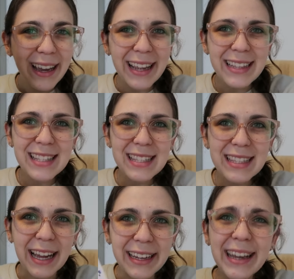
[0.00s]
It's
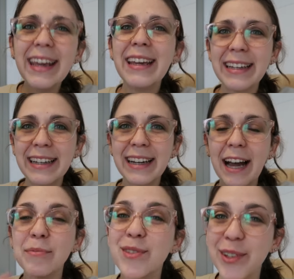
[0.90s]
stunning.
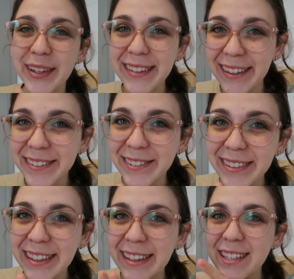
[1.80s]
I'm so excited to
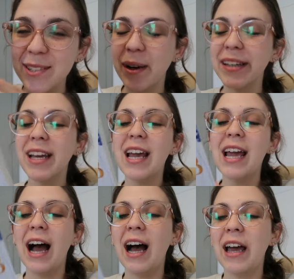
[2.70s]
read this one.
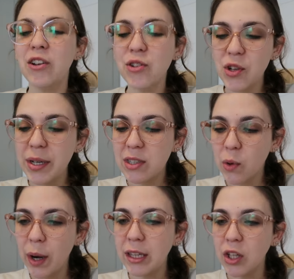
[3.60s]
And also it's
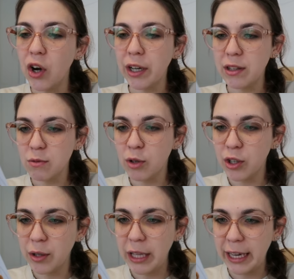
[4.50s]
quite long, and
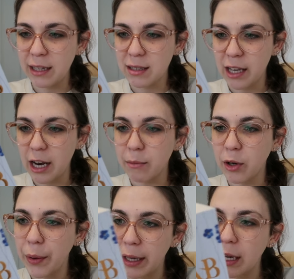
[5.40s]
tomorrow, like I said, I'm
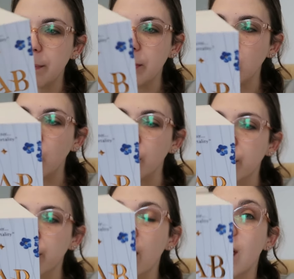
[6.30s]
going up
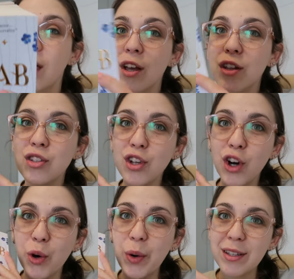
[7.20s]
north to
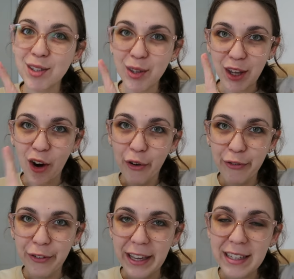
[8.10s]
go into the
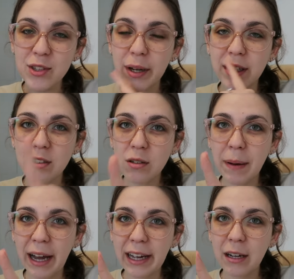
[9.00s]
office, so I need to
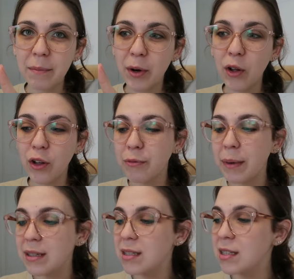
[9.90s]
pack up all of
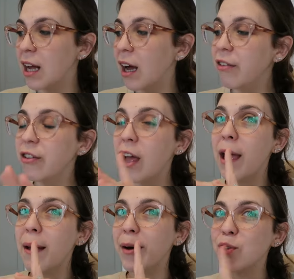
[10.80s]
my stuff.
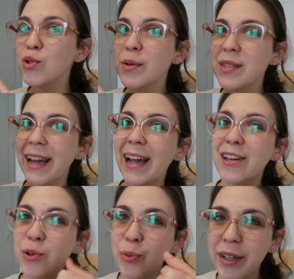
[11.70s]
But also I was like, I
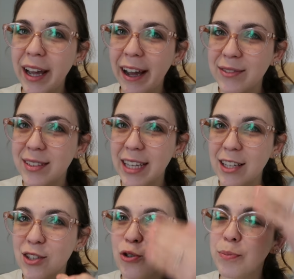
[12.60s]
don't wanna have to
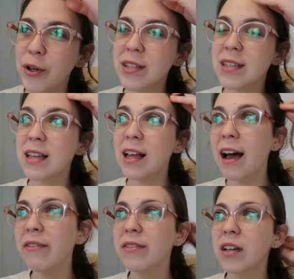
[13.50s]
take two books because I'll
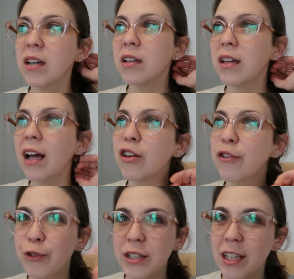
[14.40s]
have not a lot
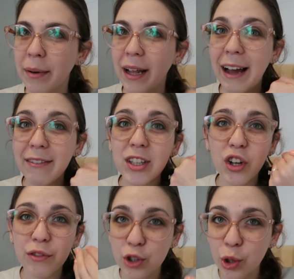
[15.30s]
of free time, but I have a
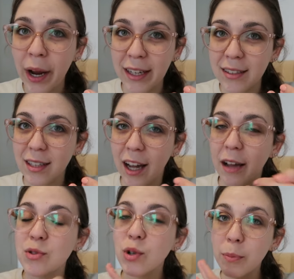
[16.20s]
lot of train
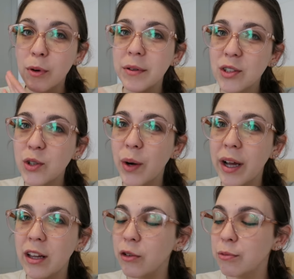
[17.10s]
time, so I'll probably do
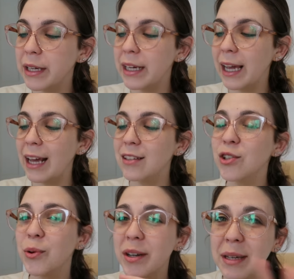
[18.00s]
quite a lot of reading, and I
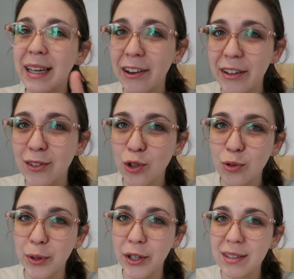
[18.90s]
don't wanna be carrying
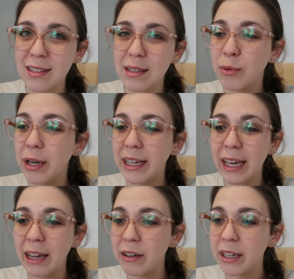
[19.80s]
two books because I'm already
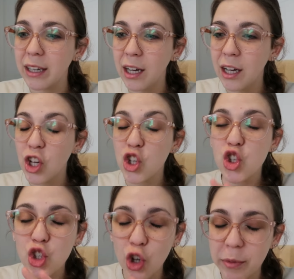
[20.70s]
carrying
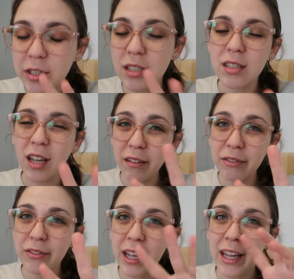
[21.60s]
so much
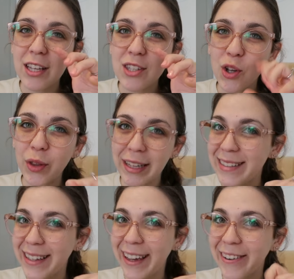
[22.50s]
stuff, so the
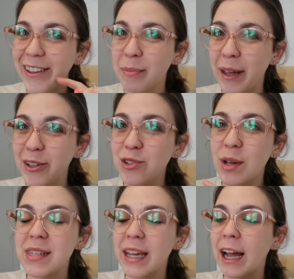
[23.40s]
less I carry the better.
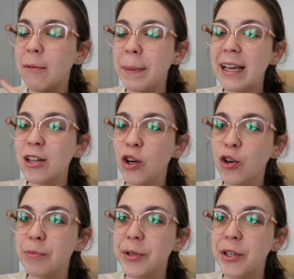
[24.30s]
So I was like, I'll pick a
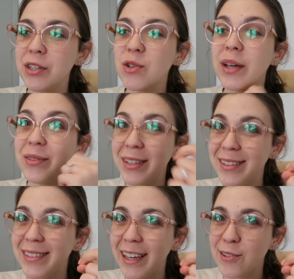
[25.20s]
longer book so I don't
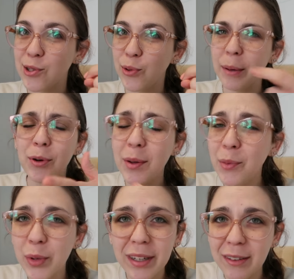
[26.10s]
need to take two. I
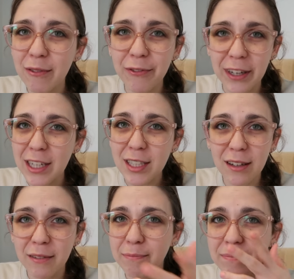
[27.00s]
probably wouldn't even finish
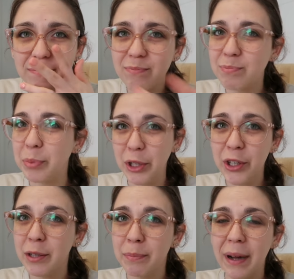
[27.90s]
a
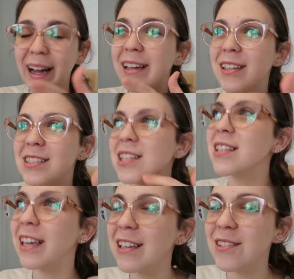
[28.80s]
book, but
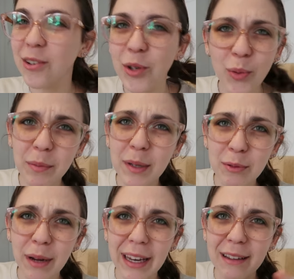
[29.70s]
just in case, you know, you want to be
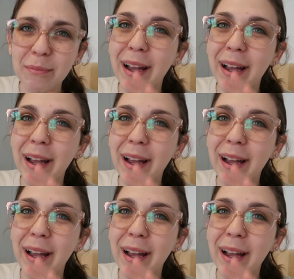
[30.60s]
ready.